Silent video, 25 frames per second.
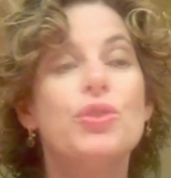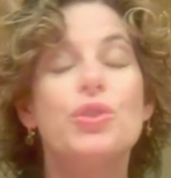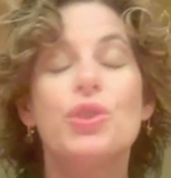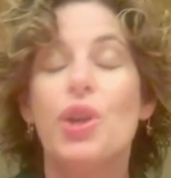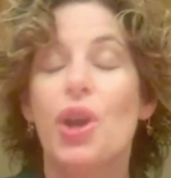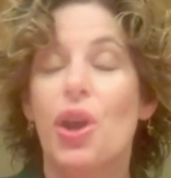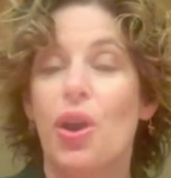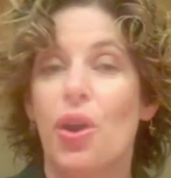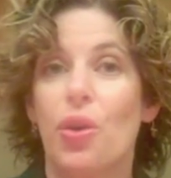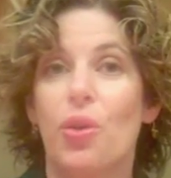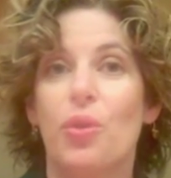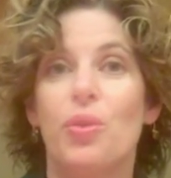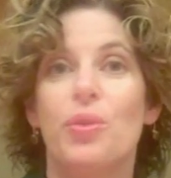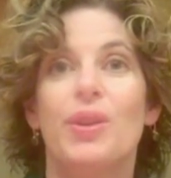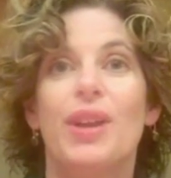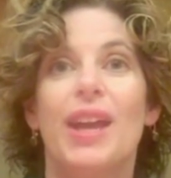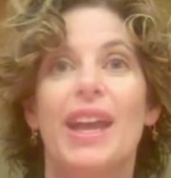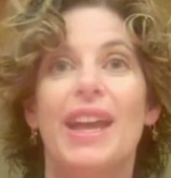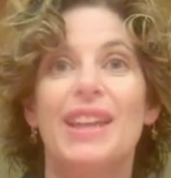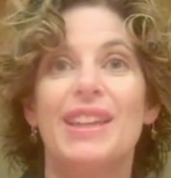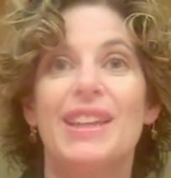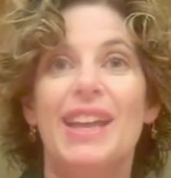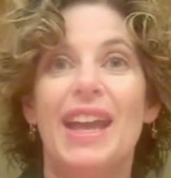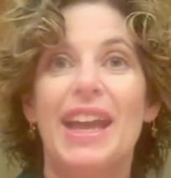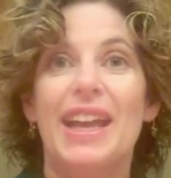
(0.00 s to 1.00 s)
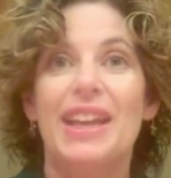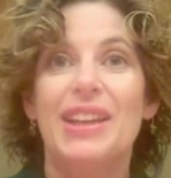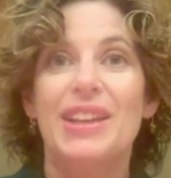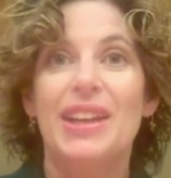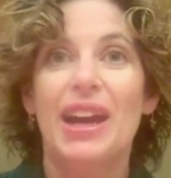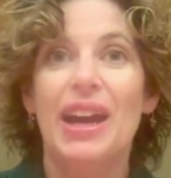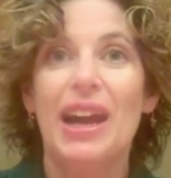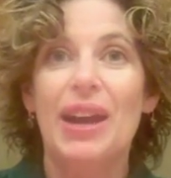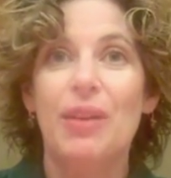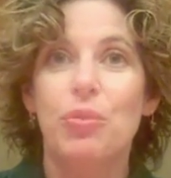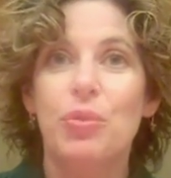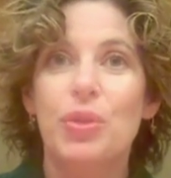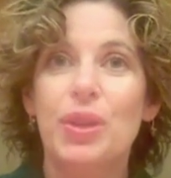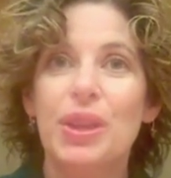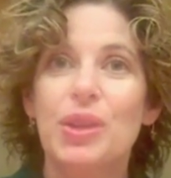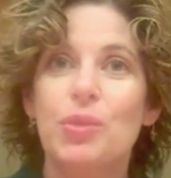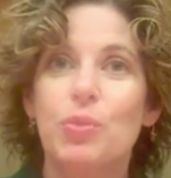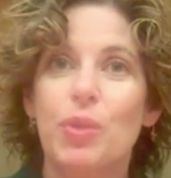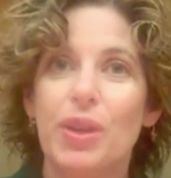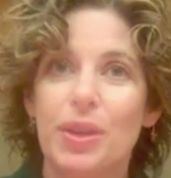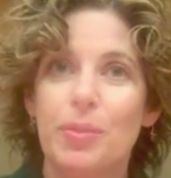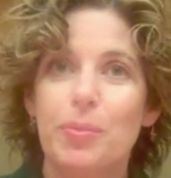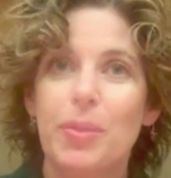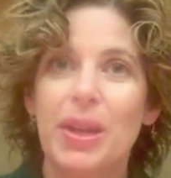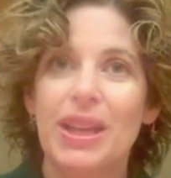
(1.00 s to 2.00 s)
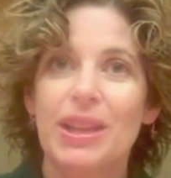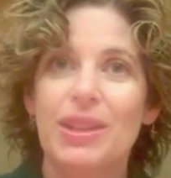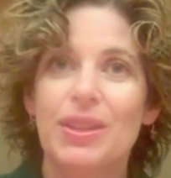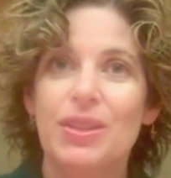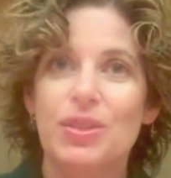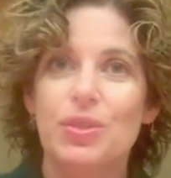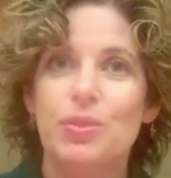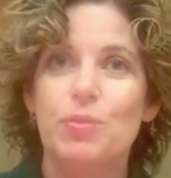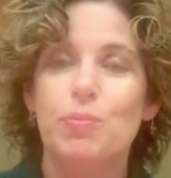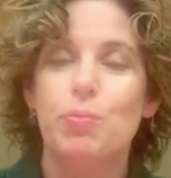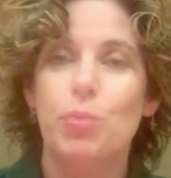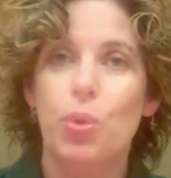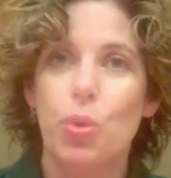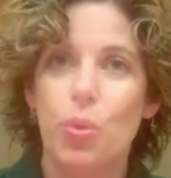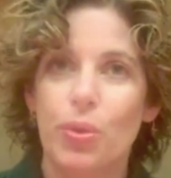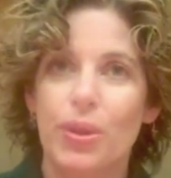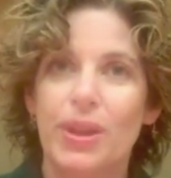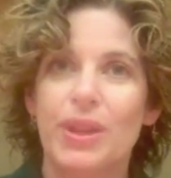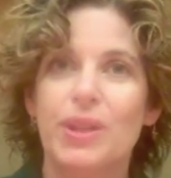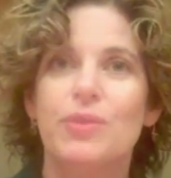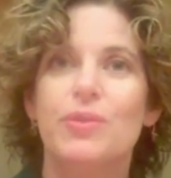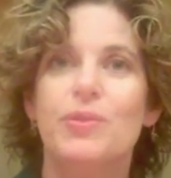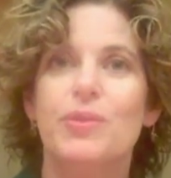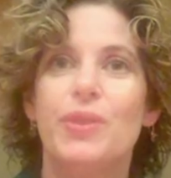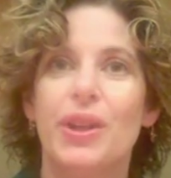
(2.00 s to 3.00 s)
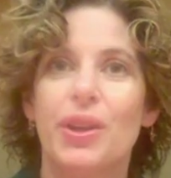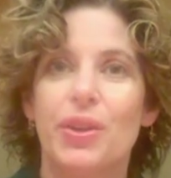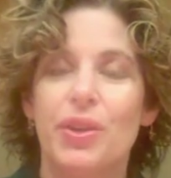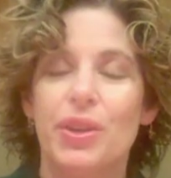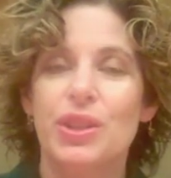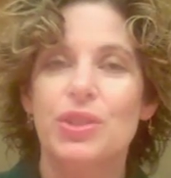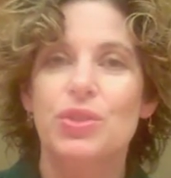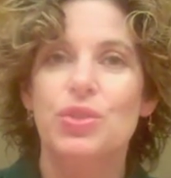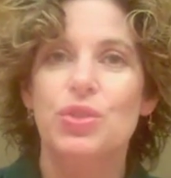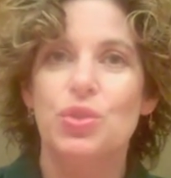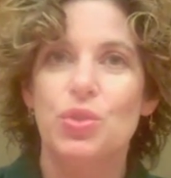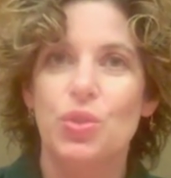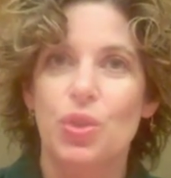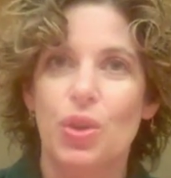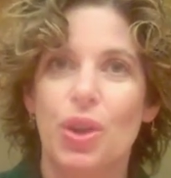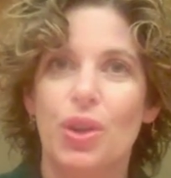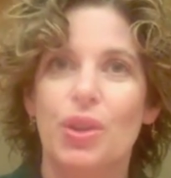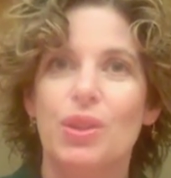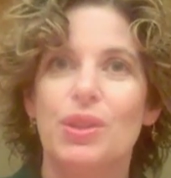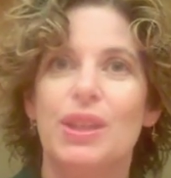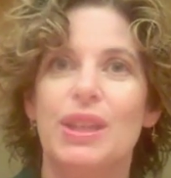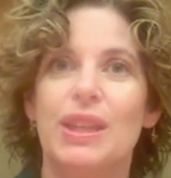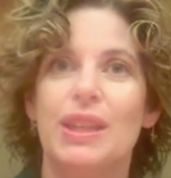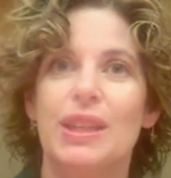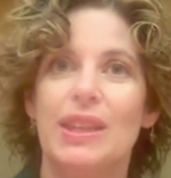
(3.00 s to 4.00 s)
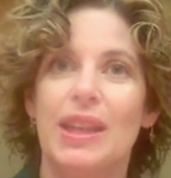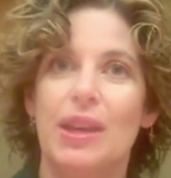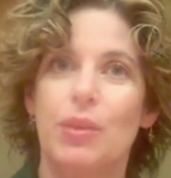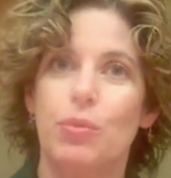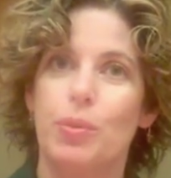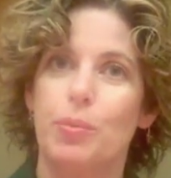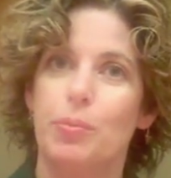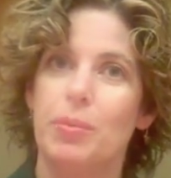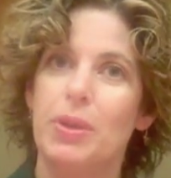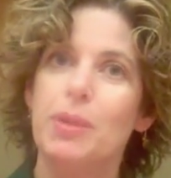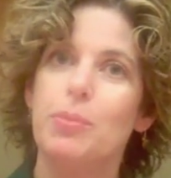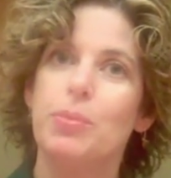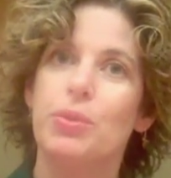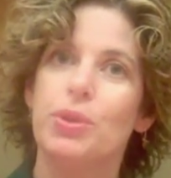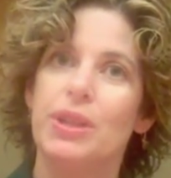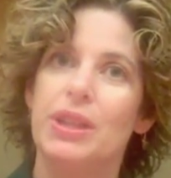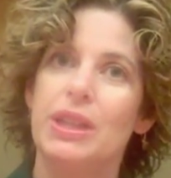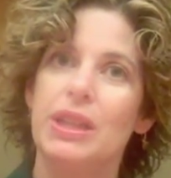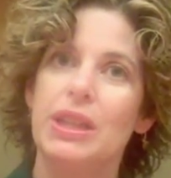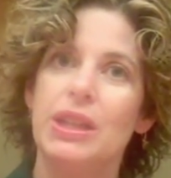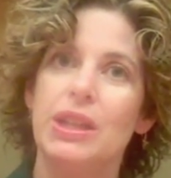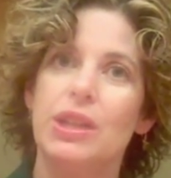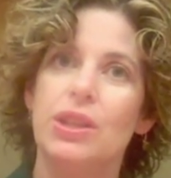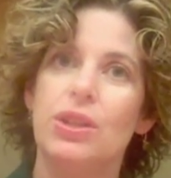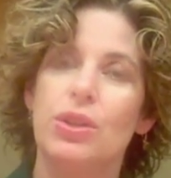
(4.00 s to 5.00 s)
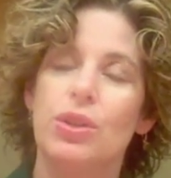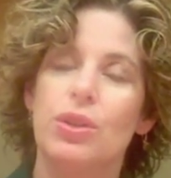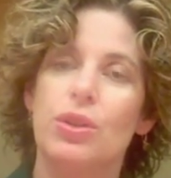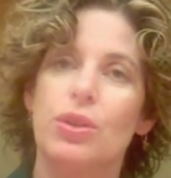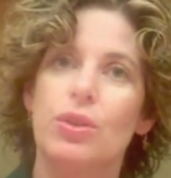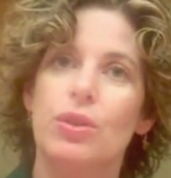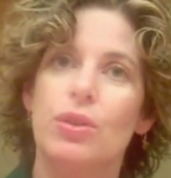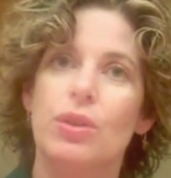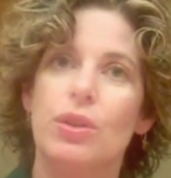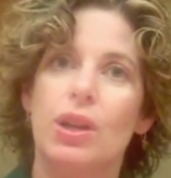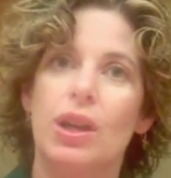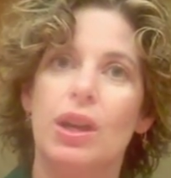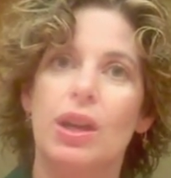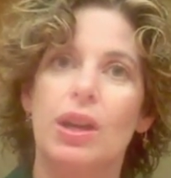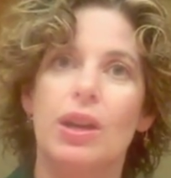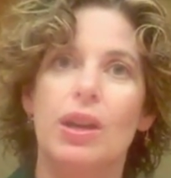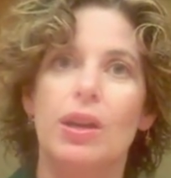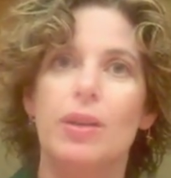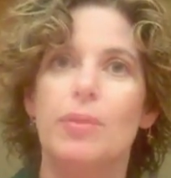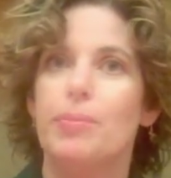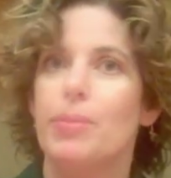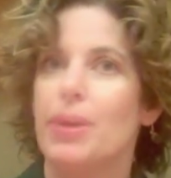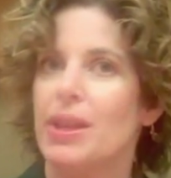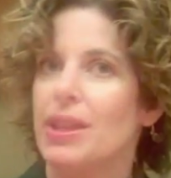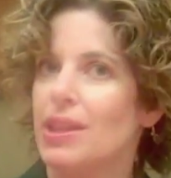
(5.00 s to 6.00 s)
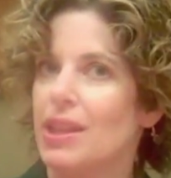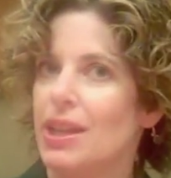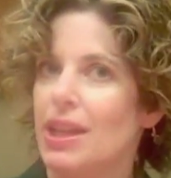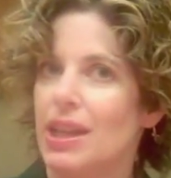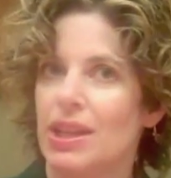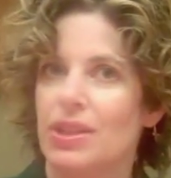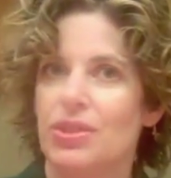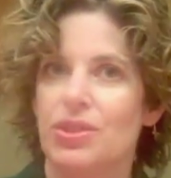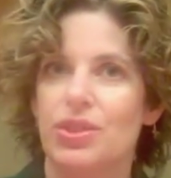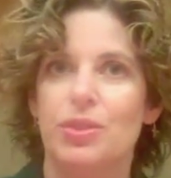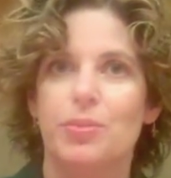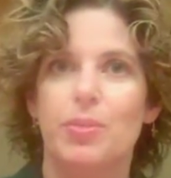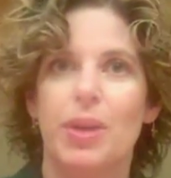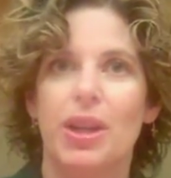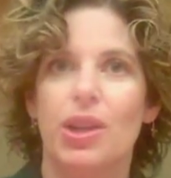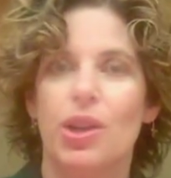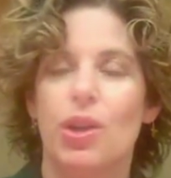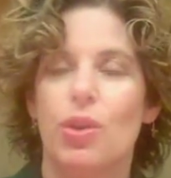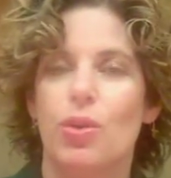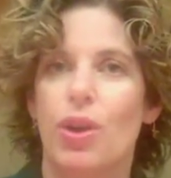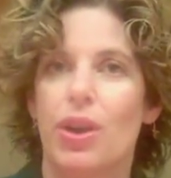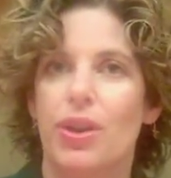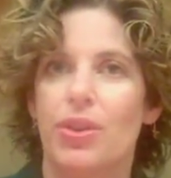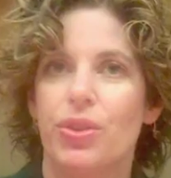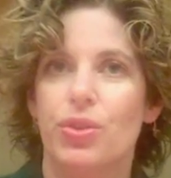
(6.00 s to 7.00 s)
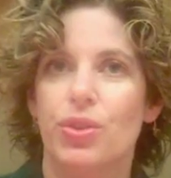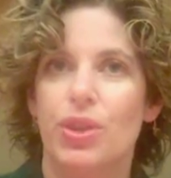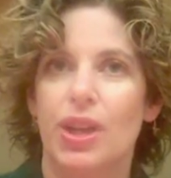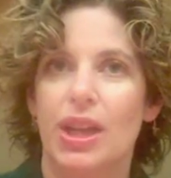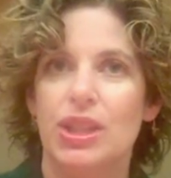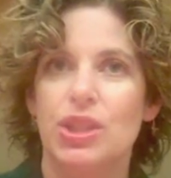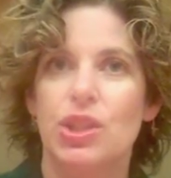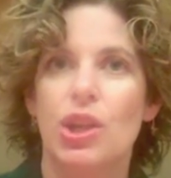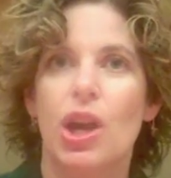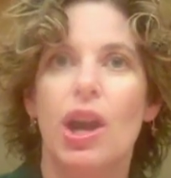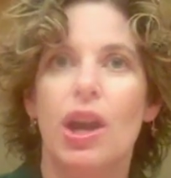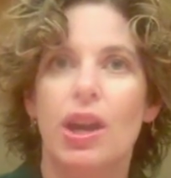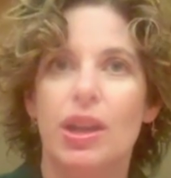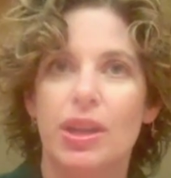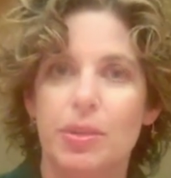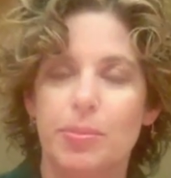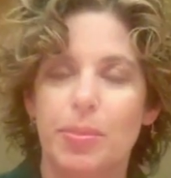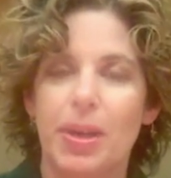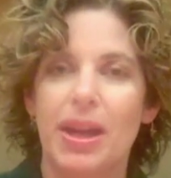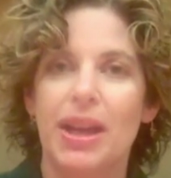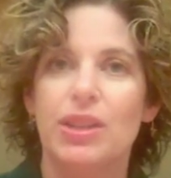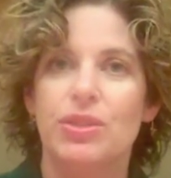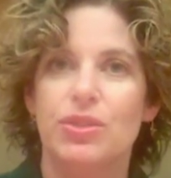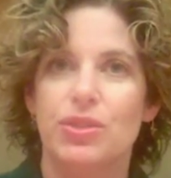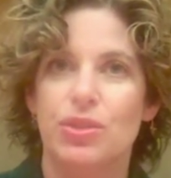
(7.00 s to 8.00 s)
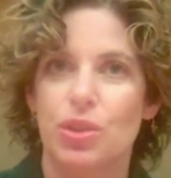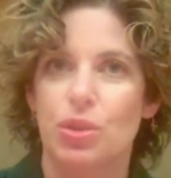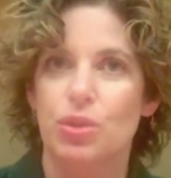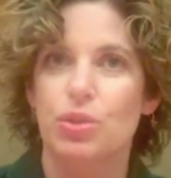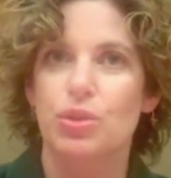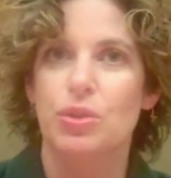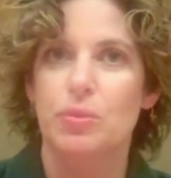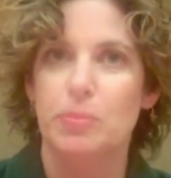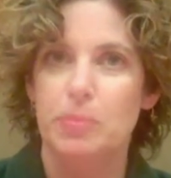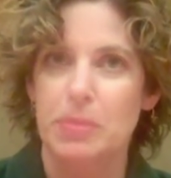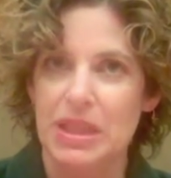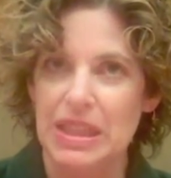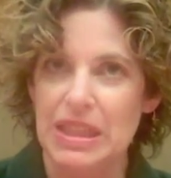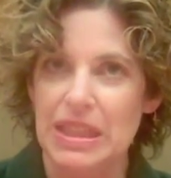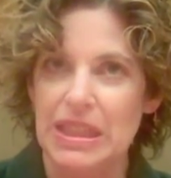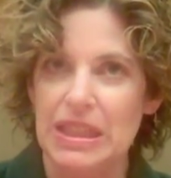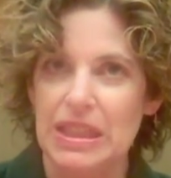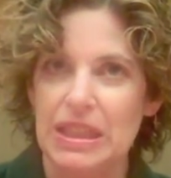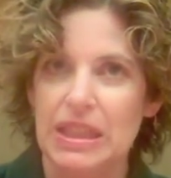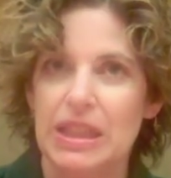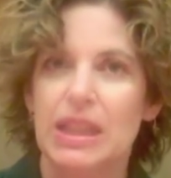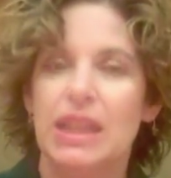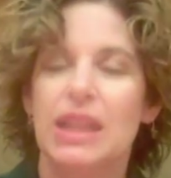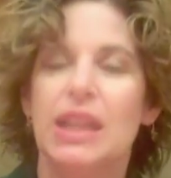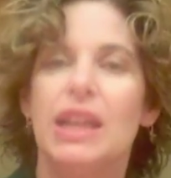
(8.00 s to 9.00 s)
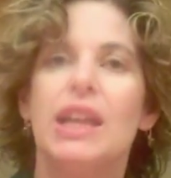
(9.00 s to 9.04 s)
No, and I really want to make this point very strongly, that when people hear Beth Cantor, my co-author, and I talk about social media,